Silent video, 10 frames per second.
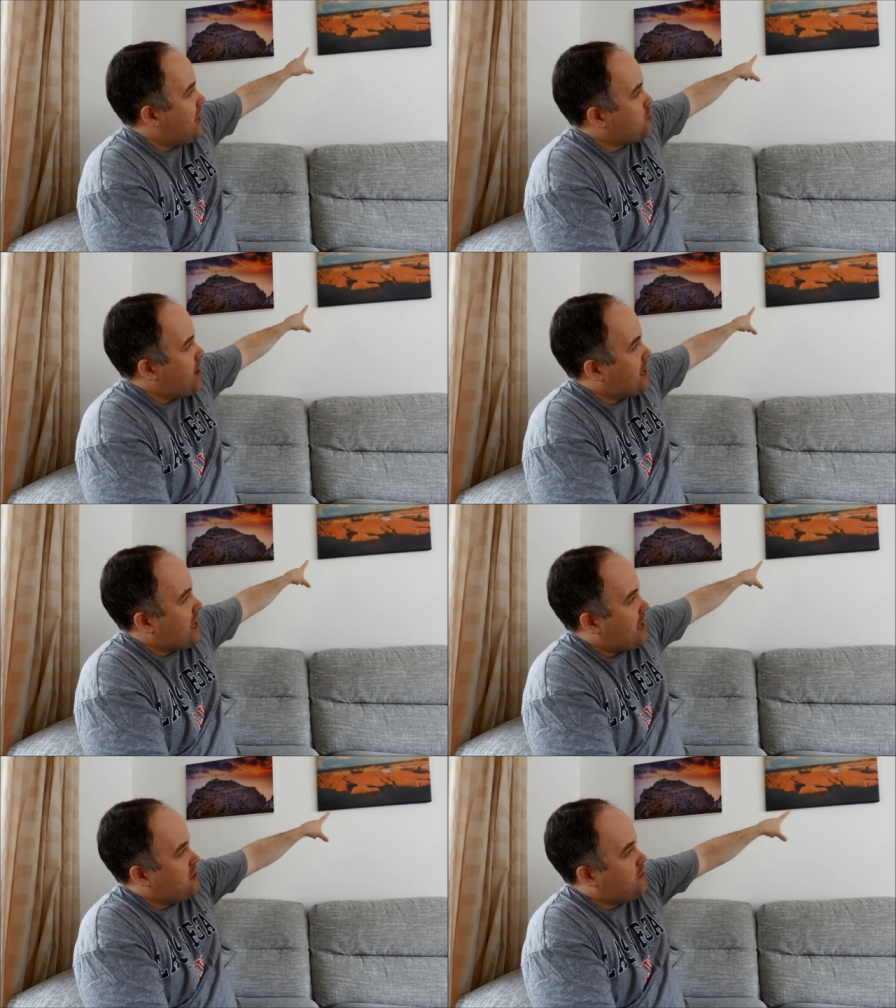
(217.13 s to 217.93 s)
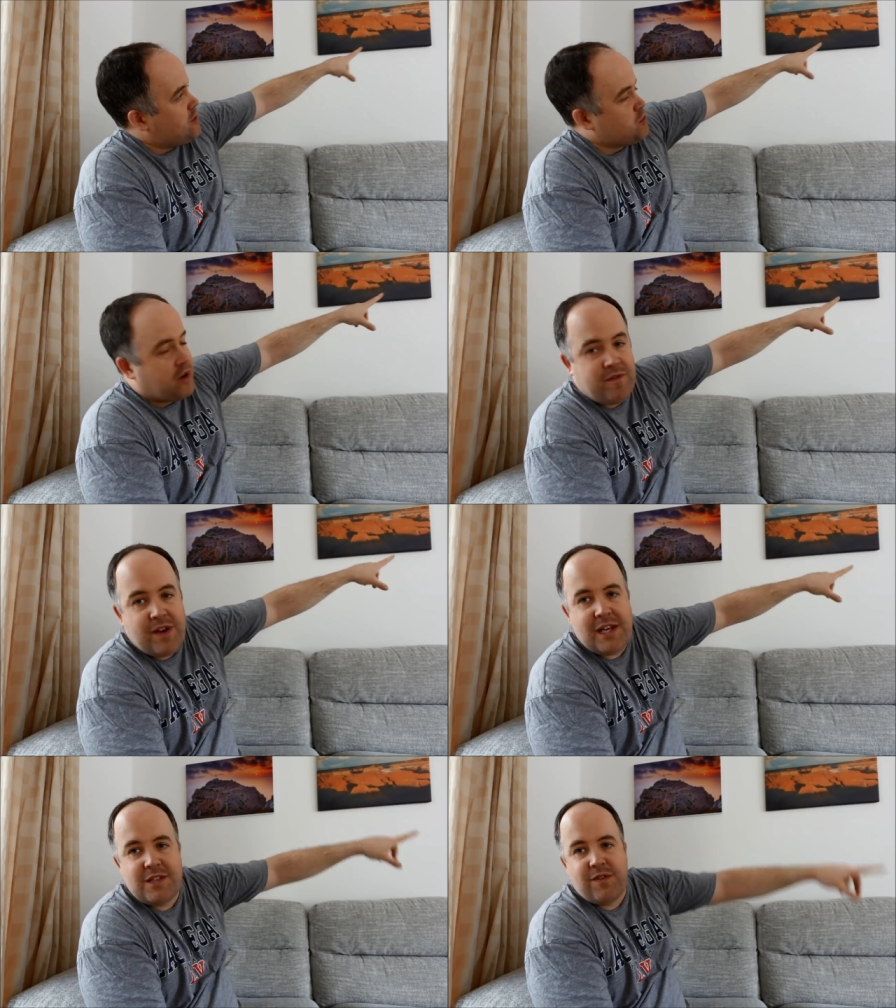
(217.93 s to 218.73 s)
Grand Canyon. There's one of
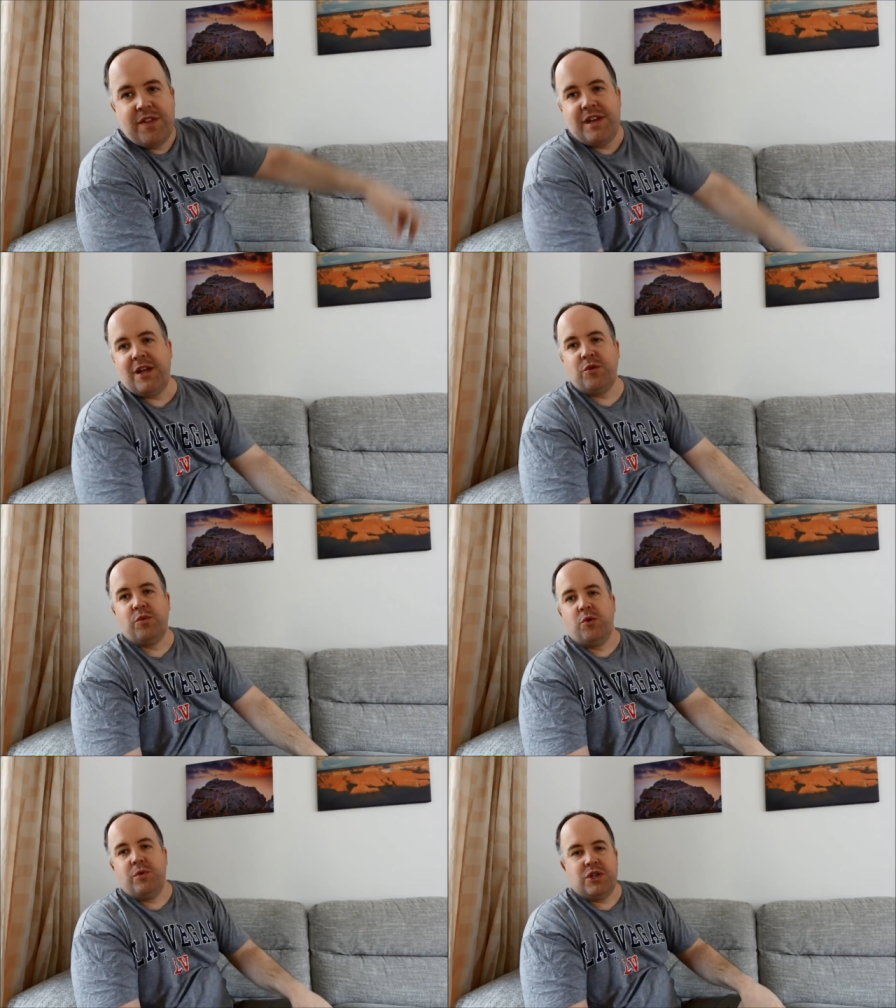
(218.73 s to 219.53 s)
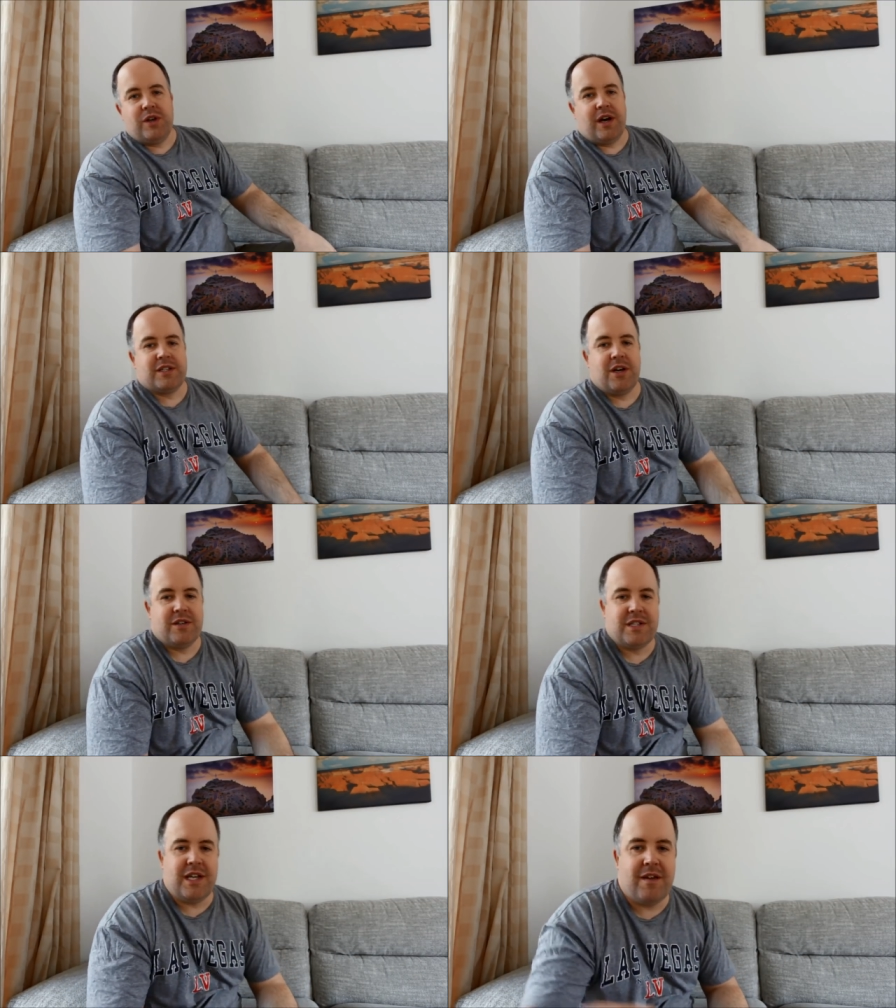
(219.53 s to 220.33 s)
Venice further down the wall, which you guys
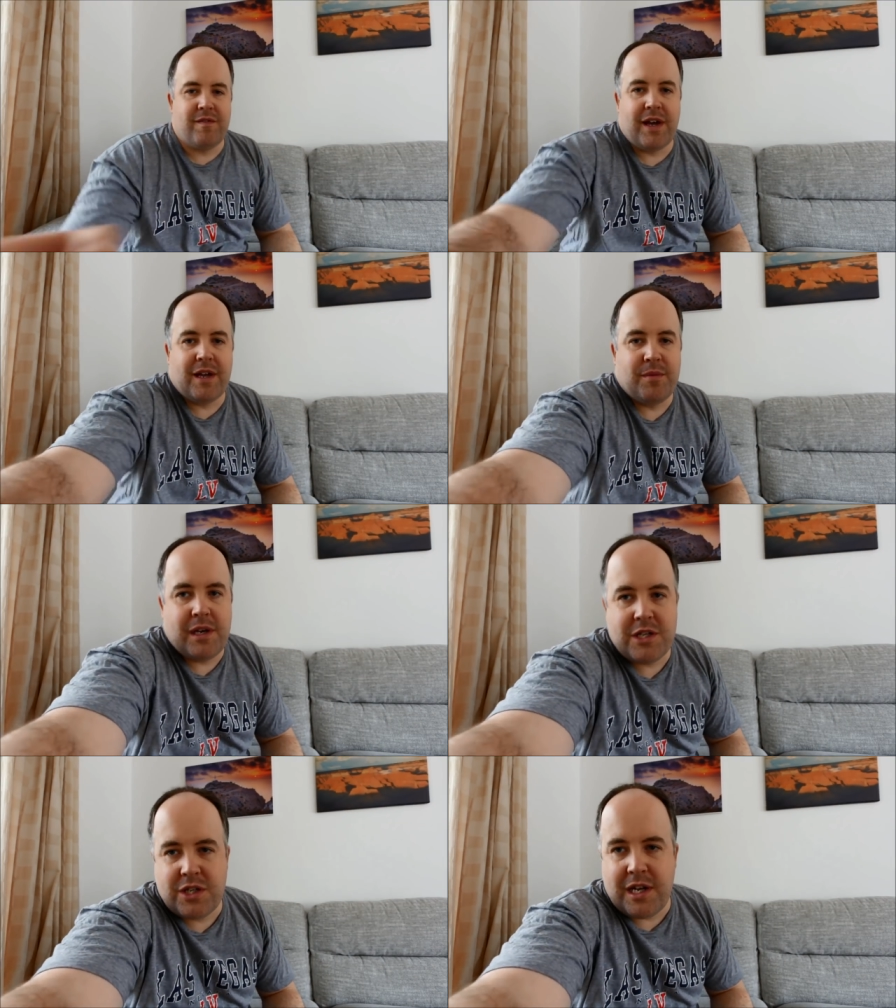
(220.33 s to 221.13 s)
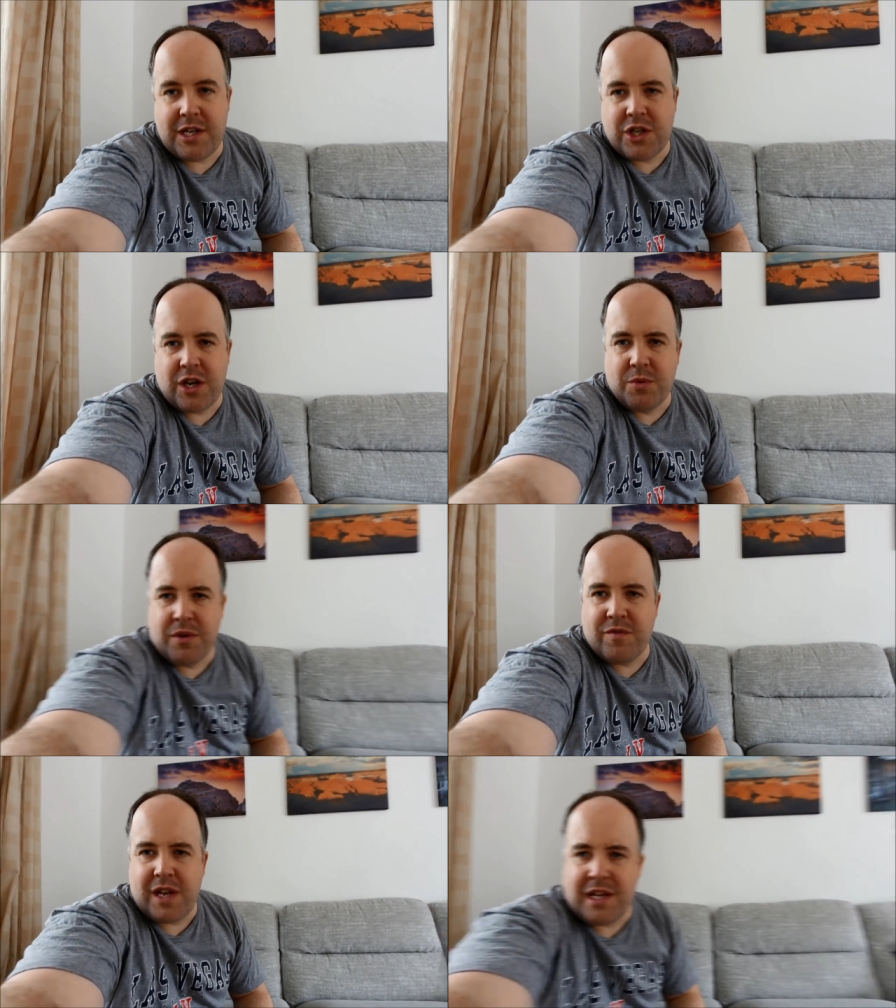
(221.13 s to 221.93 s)
can't see. In fact, come on, let's show you the
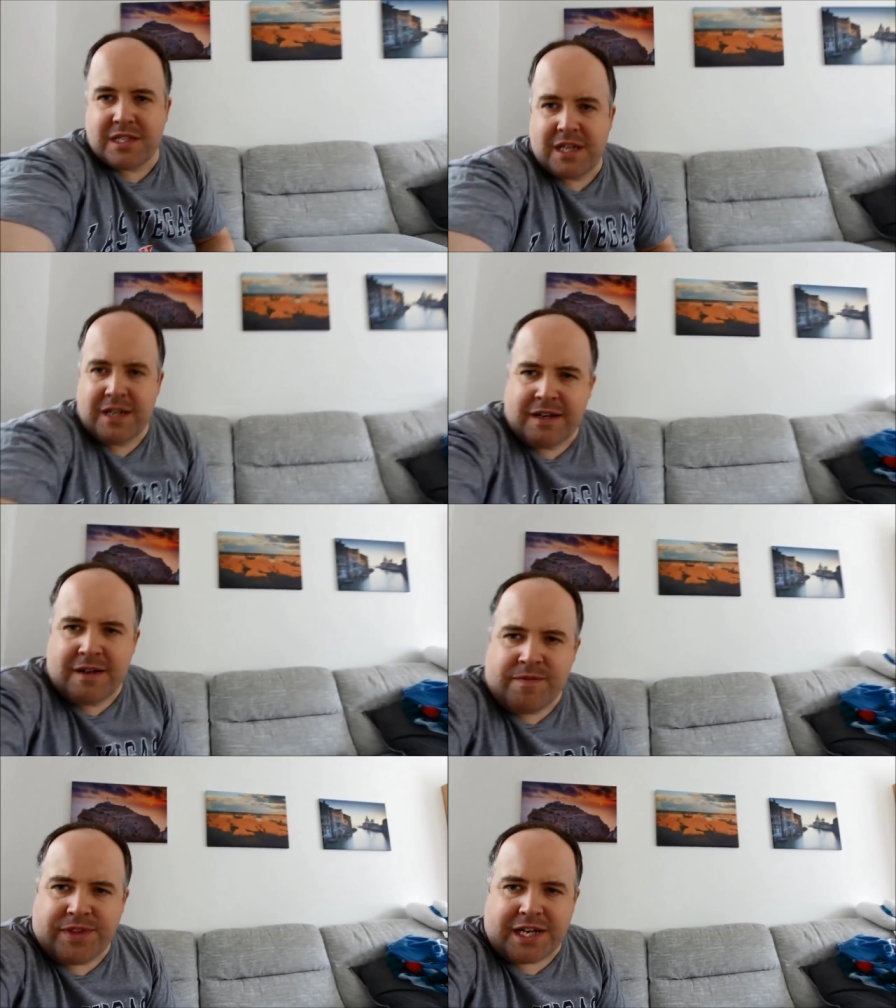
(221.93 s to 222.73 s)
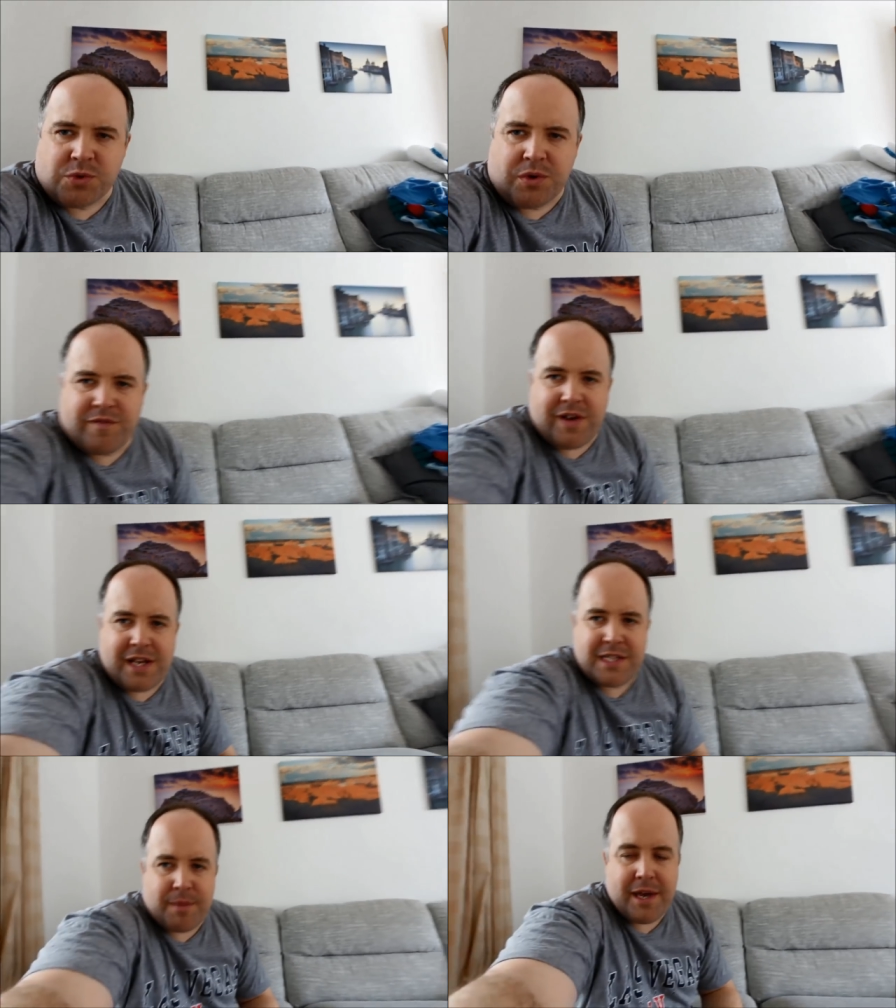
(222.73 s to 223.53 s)
one of Venice. That's the one of
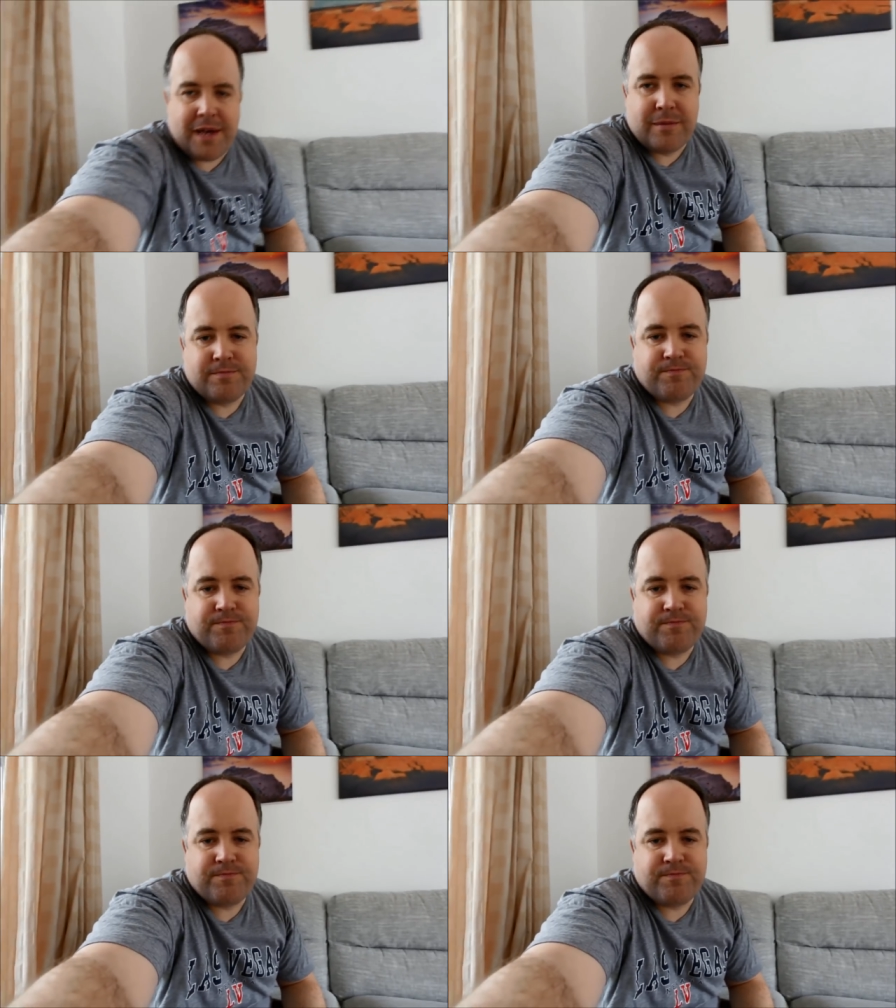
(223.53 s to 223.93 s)
Venice up there.